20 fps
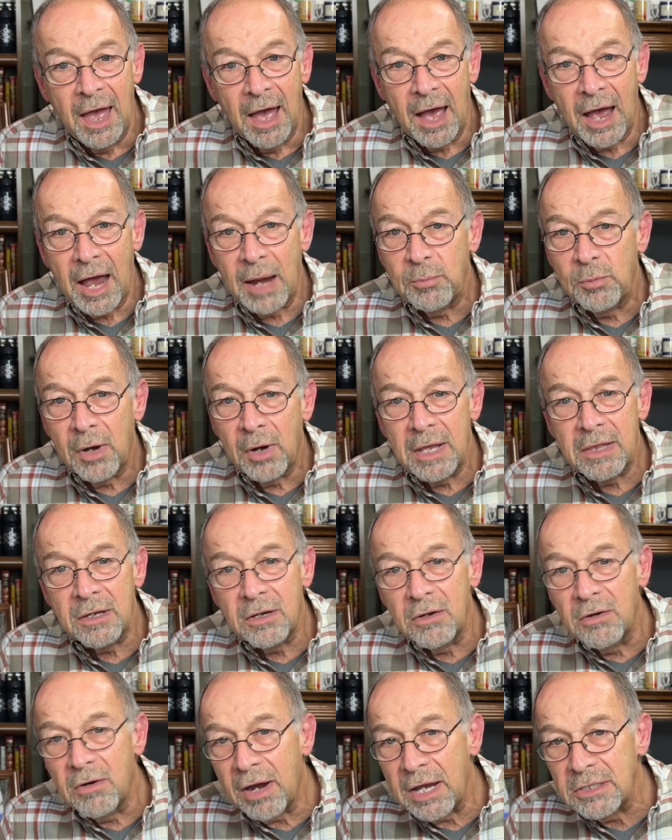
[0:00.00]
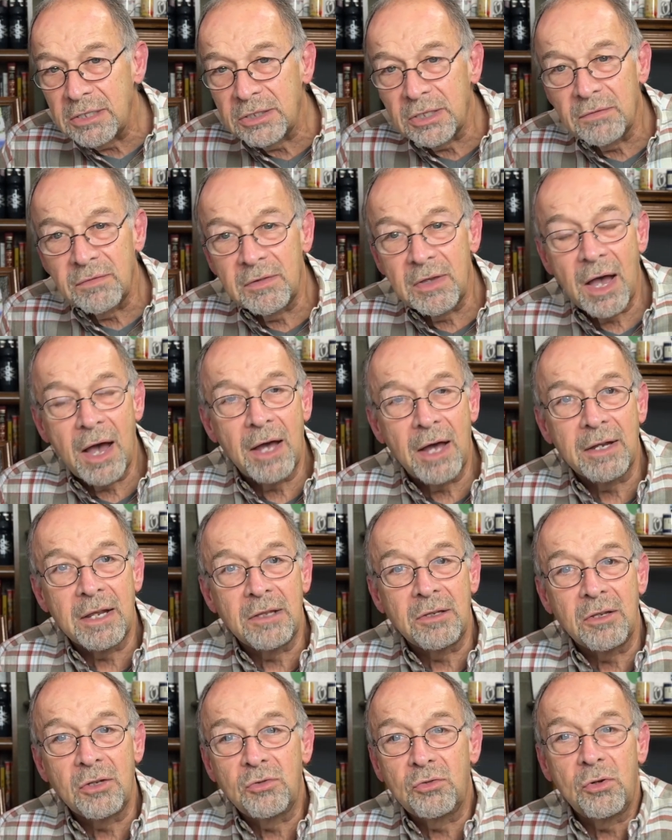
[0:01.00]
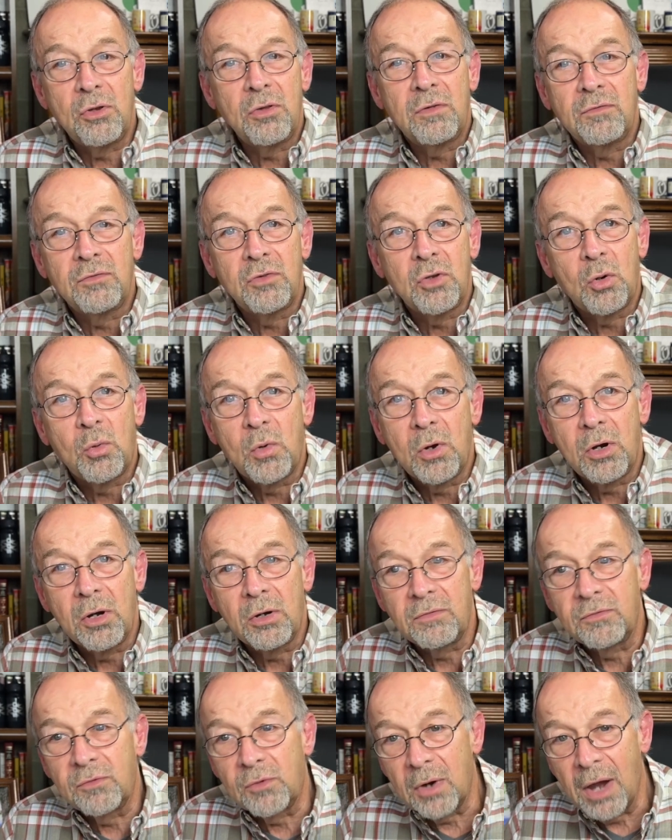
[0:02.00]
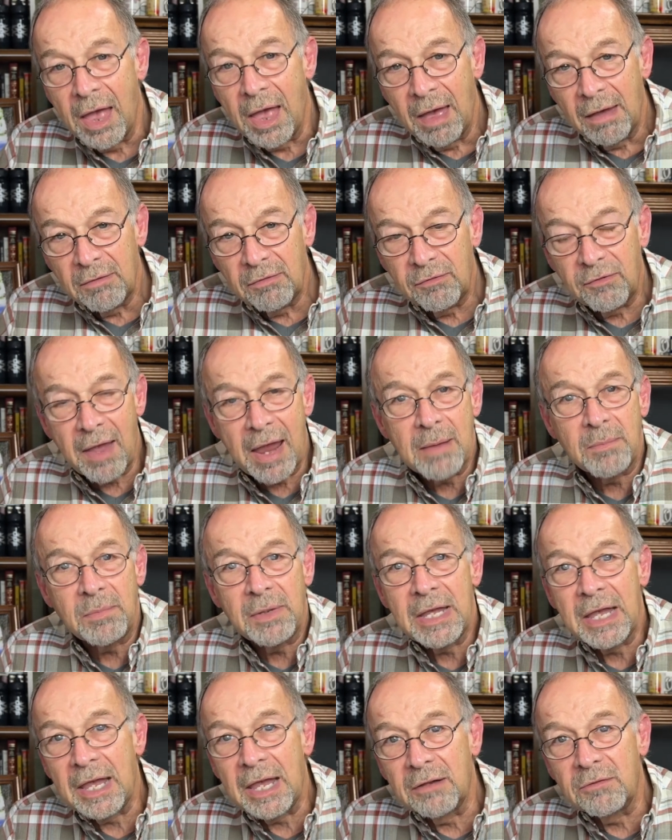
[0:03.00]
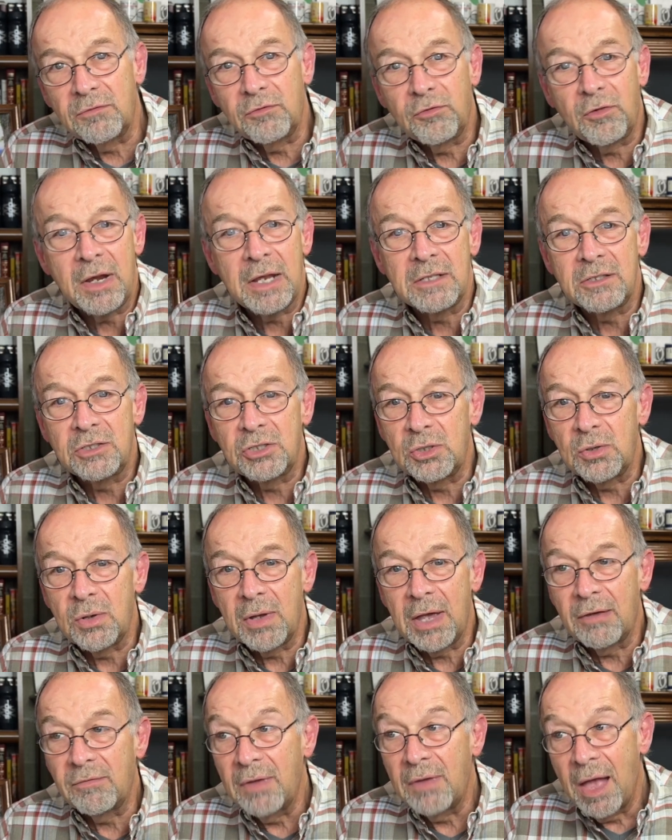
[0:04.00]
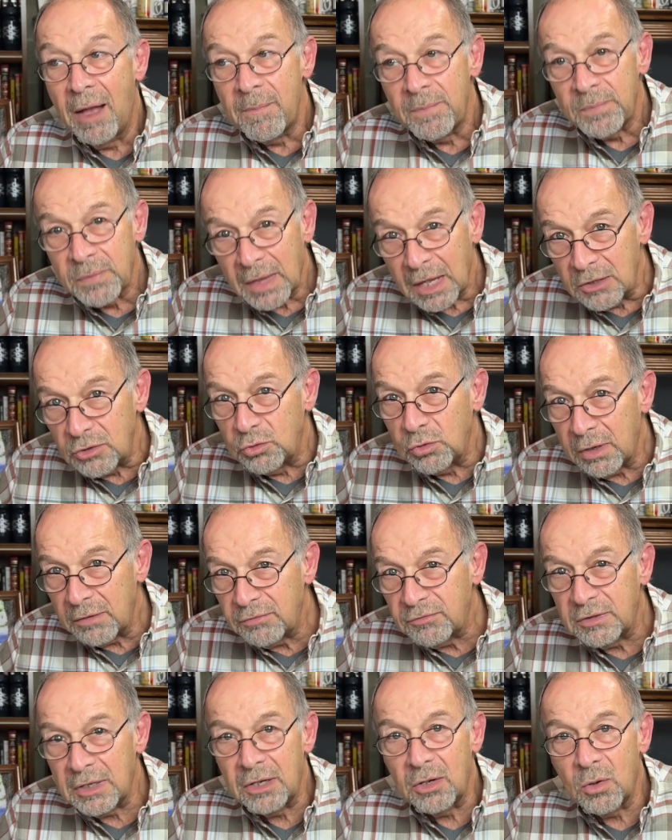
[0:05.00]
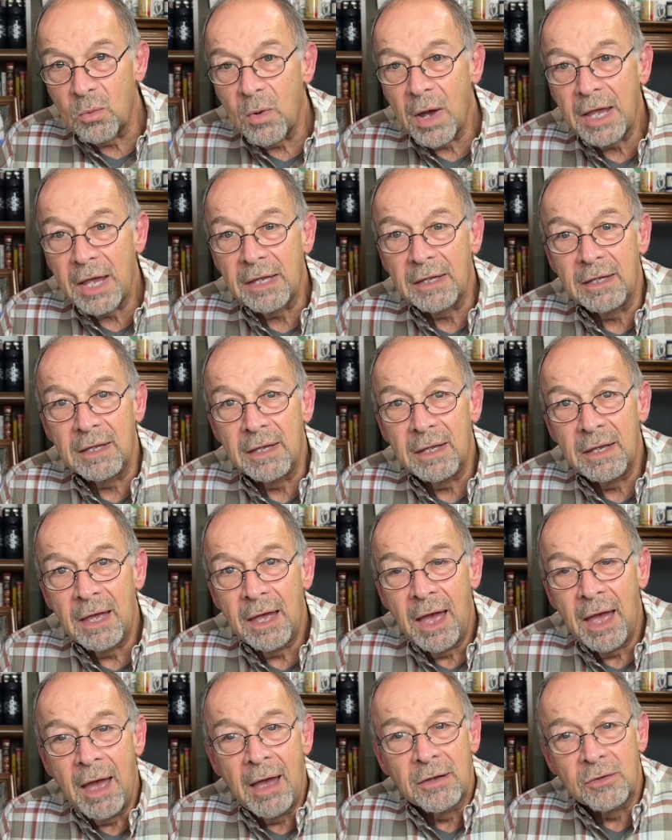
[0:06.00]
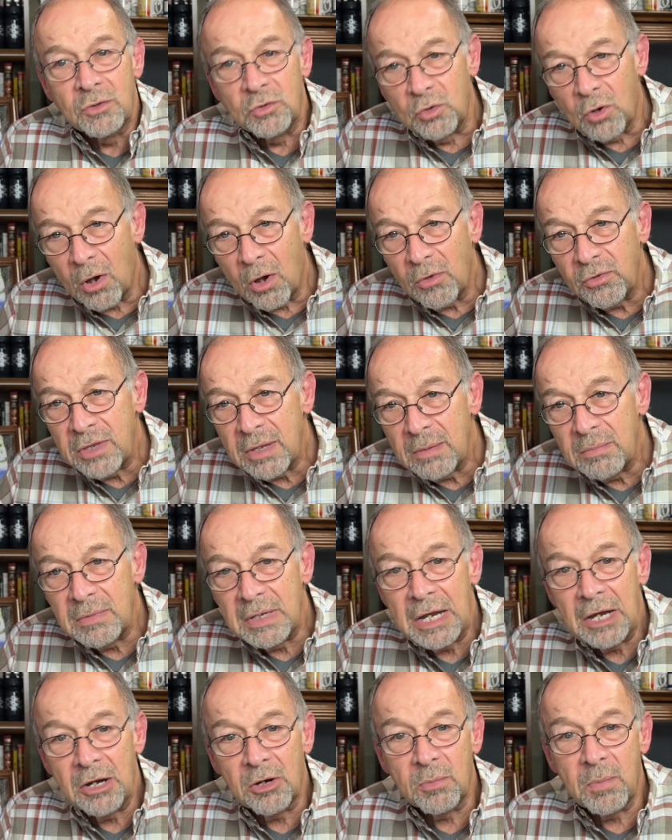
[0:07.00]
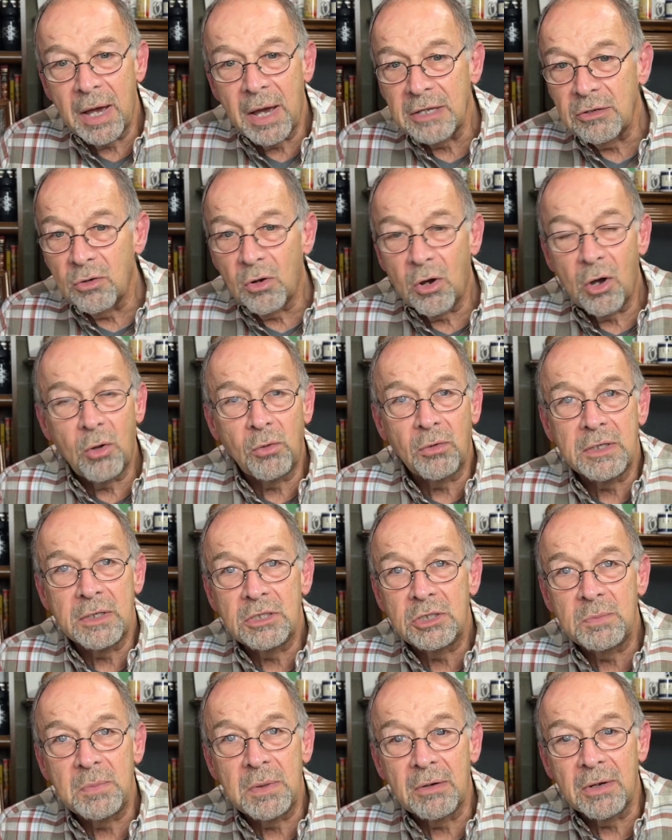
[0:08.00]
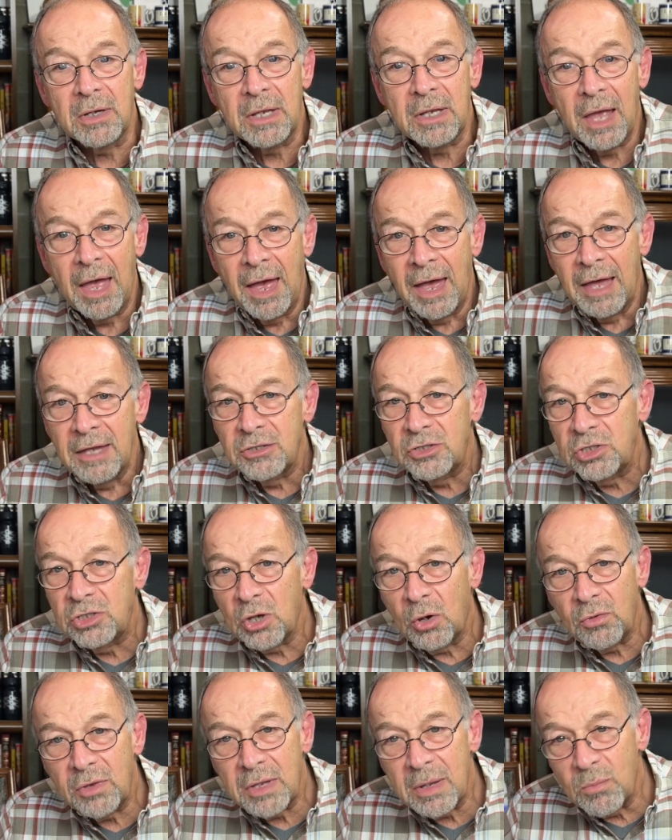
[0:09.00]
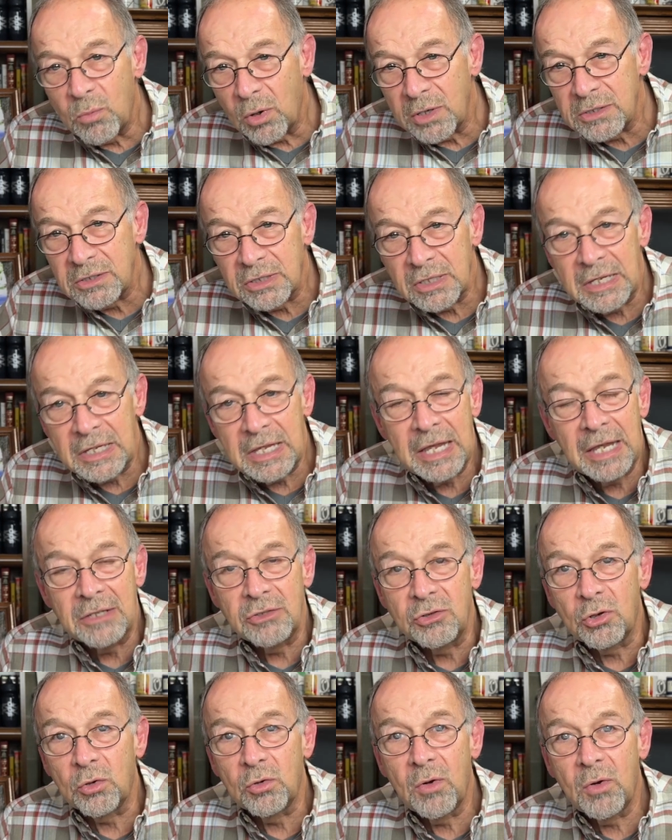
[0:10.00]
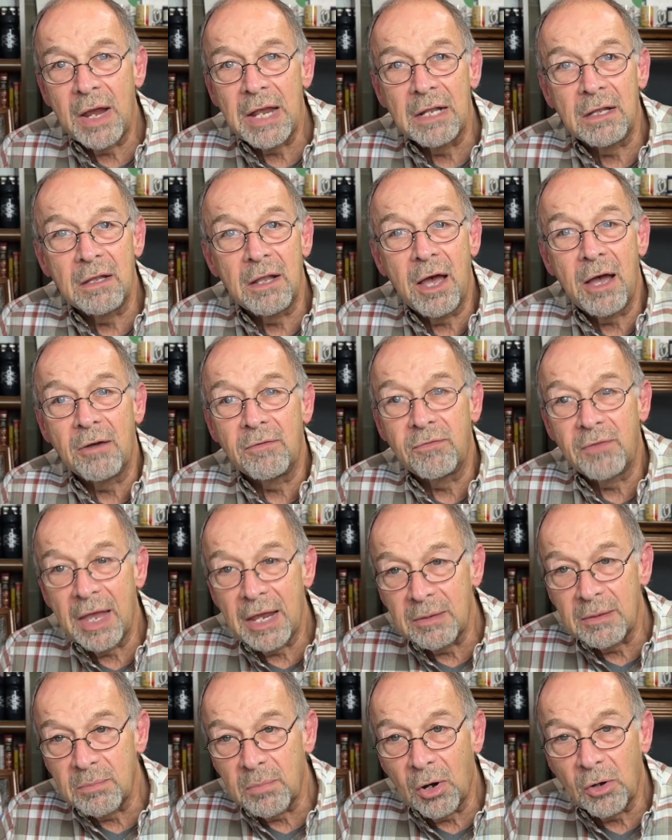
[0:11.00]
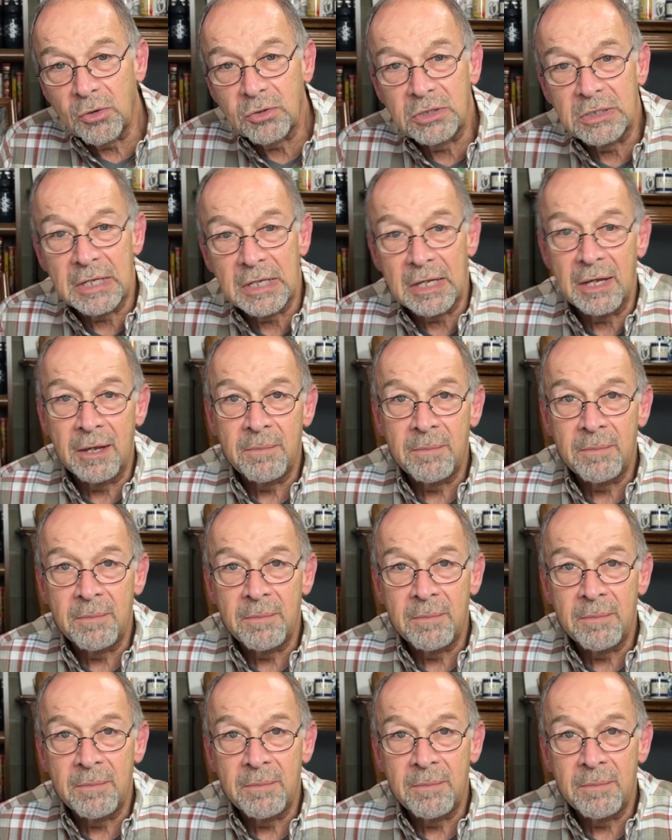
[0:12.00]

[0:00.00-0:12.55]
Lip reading: I pray the grace of God and the truth of your word for family and friends who have drifted away. Draw them near by your Holy Spirit. Show them once again your great love and mercy.